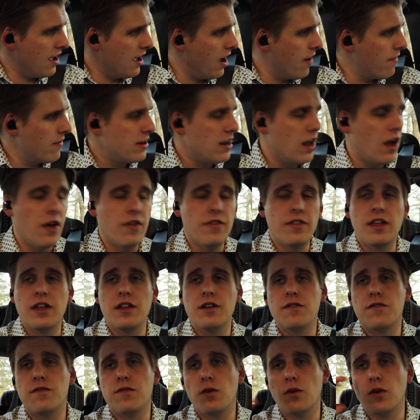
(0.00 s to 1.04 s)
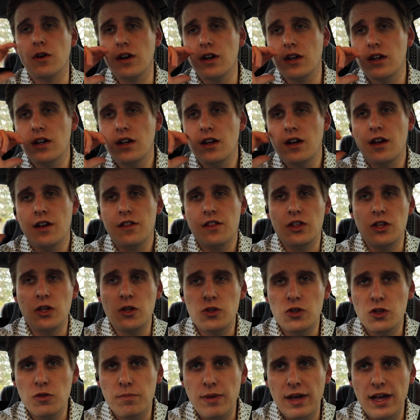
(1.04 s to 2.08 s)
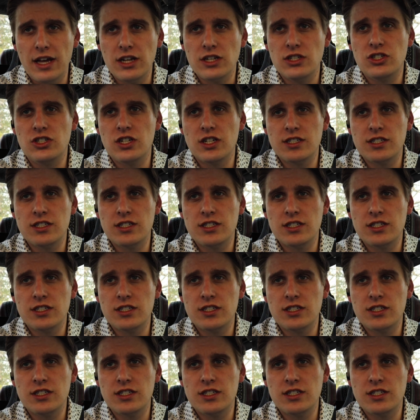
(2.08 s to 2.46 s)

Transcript: every now and then, for the YouTube page,